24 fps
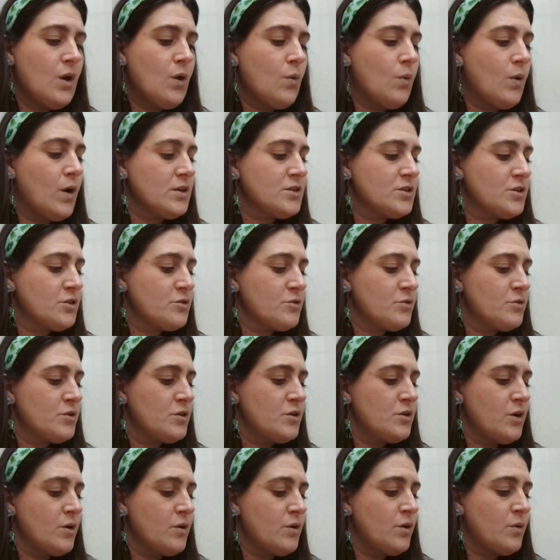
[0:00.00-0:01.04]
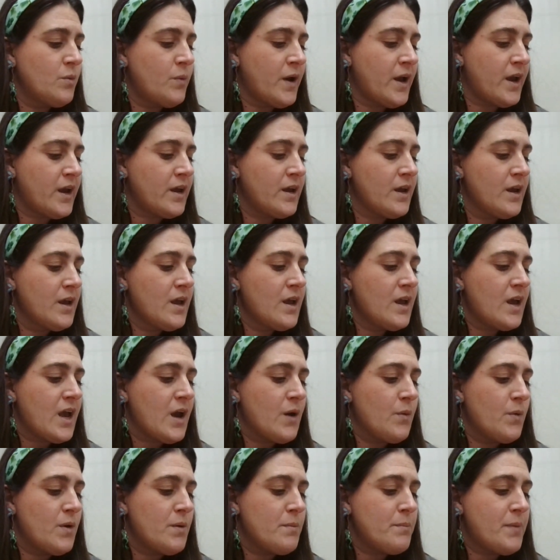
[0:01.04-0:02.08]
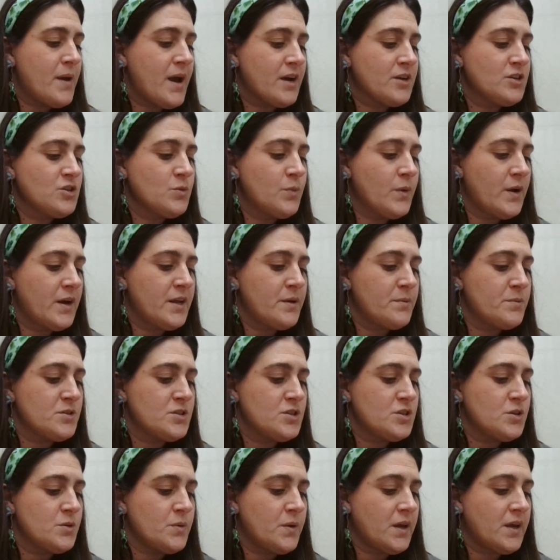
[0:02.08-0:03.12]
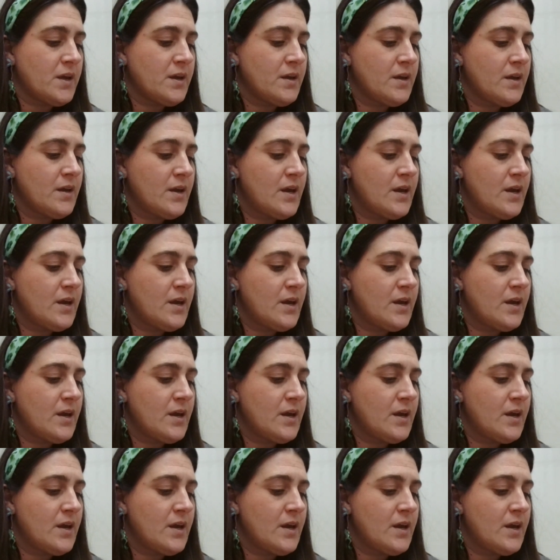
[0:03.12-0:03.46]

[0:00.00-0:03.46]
Walter threw the note away and went back to what he was doing.